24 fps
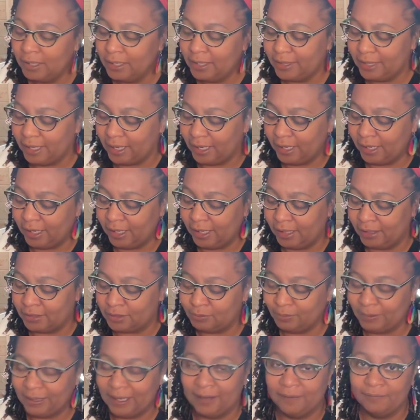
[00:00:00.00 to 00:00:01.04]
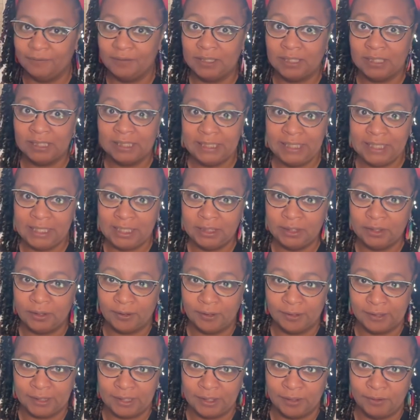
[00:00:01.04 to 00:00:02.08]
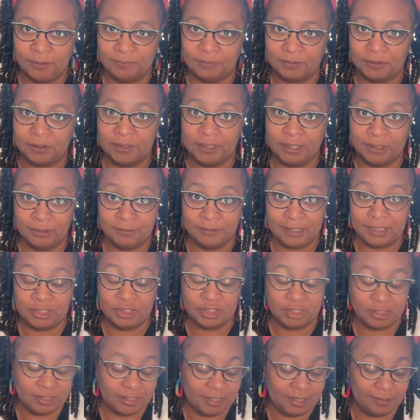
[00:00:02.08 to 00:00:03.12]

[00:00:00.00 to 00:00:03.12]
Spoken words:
that we have clean audio of our narration,